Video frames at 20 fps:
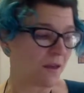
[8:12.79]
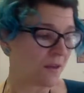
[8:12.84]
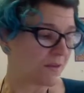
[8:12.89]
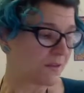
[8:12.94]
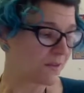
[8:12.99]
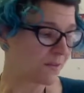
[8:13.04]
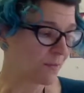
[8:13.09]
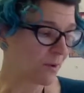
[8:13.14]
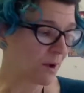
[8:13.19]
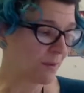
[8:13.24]

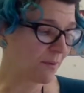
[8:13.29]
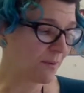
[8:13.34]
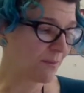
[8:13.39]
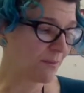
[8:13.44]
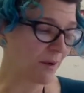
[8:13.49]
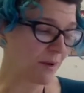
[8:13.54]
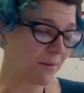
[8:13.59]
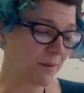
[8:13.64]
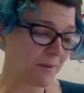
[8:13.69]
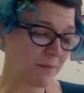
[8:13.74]
Some common
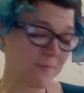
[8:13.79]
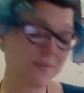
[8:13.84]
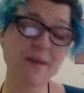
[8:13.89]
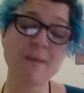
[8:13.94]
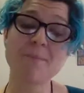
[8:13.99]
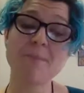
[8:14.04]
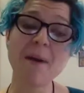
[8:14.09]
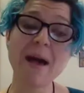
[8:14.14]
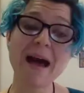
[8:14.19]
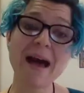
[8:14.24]
problems
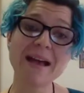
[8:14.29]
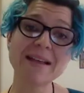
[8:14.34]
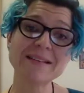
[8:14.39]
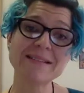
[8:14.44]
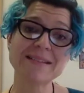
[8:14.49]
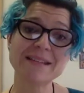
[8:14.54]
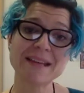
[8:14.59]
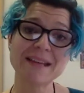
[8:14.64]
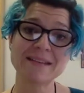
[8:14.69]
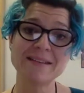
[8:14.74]
in
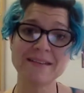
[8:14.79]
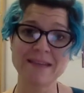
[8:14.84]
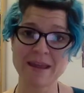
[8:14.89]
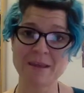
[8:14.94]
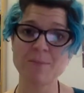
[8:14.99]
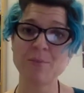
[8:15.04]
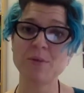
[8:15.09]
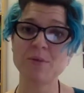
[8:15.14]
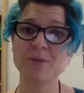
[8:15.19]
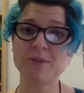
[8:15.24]
past
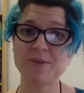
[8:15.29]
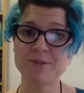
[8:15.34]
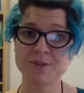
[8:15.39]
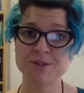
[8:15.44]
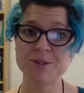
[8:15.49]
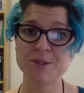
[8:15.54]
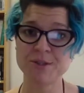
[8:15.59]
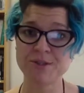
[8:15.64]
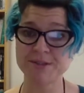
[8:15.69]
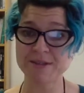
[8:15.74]
examples of
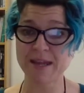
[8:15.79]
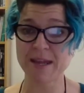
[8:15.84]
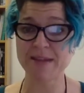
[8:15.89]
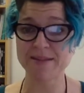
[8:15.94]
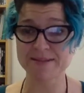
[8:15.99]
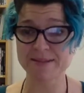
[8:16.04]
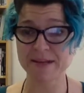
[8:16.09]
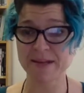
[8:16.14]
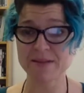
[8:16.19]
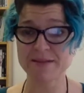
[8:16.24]
students'
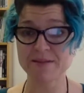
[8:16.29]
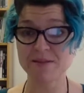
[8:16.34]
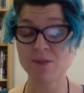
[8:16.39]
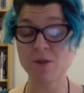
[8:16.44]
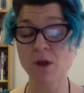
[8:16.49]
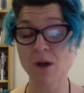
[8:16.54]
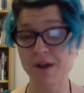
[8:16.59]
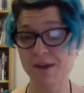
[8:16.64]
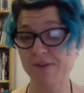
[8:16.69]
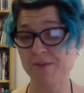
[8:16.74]
essays
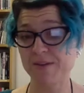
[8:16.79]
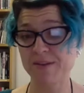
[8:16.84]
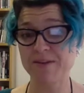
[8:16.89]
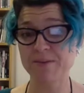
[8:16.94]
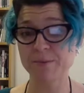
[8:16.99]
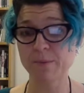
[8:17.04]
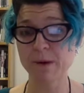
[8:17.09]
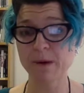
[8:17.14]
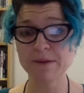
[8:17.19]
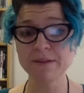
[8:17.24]
like
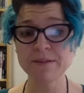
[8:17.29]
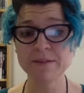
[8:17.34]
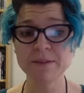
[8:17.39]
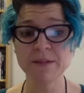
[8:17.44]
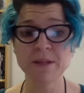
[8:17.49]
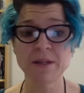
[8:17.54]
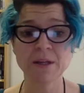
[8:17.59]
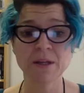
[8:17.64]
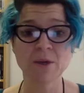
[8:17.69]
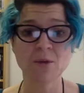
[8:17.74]
this one
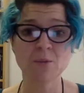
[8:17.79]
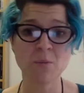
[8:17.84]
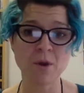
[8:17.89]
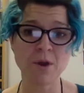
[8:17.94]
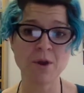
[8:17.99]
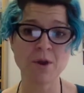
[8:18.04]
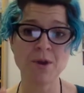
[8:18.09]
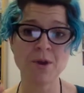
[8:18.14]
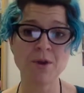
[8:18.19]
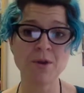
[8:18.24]

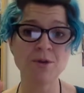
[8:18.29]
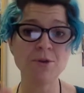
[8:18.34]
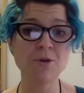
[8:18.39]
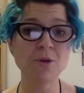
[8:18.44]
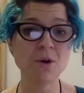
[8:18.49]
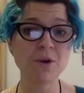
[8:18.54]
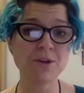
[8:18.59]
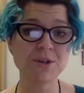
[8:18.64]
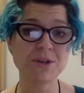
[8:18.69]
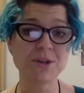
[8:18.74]
were
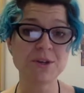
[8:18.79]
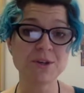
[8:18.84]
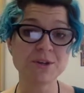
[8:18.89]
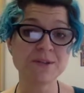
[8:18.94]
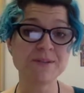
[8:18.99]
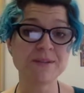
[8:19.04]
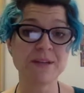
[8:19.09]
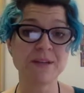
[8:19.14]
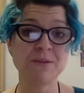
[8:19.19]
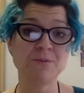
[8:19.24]
not
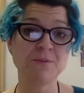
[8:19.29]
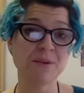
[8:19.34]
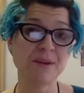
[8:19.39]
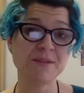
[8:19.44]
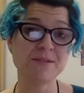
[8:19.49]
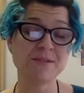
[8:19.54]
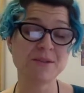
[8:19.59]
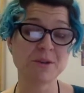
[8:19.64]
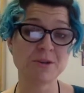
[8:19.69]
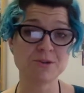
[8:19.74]
using
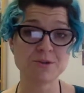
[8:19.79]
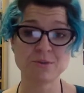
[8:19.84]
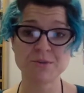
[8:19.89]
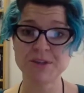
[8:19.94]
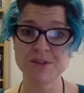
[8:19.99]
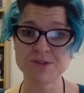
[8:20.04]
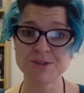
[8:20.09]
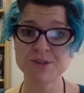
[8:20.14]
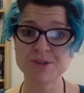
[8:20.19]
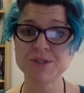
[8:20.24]
research or
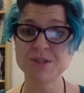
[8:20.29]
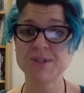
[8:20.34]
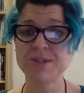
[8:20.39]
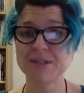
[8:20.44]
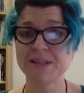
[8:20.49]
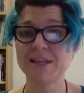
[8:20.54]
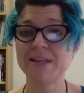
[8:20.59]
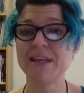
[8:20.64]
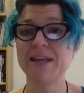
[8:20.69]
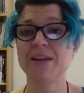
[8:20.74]
literature
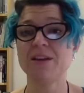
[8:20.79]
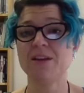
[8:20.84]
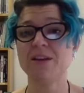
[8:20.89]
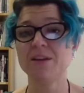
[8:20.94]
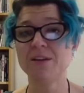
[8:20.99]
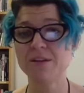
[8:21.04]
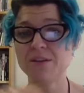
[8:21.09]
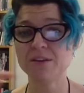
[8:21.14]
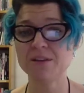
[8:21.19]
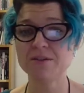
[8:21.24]
to link
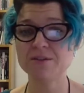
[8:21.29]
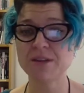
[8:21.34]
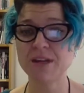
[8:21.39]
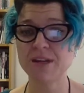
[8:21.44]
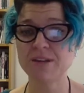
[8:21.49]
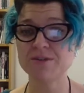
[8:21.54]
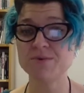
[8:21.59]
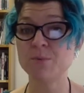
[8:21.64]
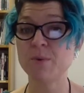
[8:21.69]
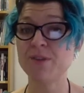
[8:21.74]

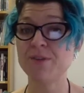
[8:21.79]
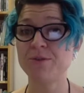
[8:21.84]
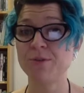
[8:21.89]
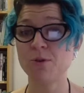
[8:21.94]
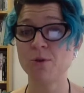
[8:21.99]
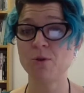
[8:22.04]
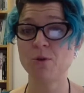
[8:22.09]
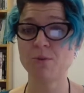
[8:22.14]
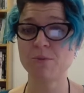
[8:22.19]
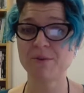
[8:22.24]
in with
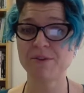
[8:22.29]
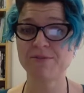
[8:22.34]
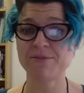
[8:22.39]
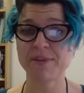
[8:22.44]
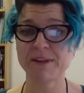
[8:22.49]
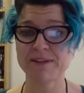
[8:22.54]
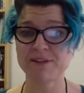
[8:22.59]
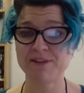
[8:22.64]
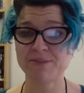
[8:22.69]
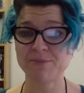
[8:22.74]
your
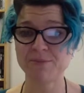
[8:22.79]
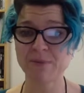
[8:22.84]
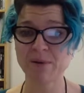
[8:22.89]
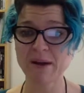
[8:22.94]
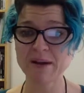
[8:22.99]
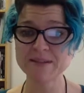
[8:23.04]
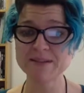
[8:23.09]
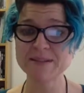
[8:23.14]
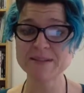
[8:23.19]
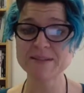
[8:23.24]
reflective
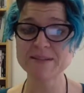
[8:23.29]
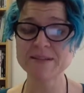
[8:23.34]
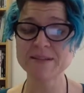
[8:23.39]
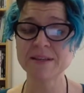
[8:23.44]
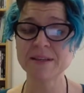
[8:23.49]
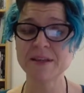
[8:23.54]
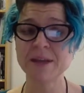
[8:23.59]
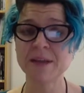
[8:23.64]
practice.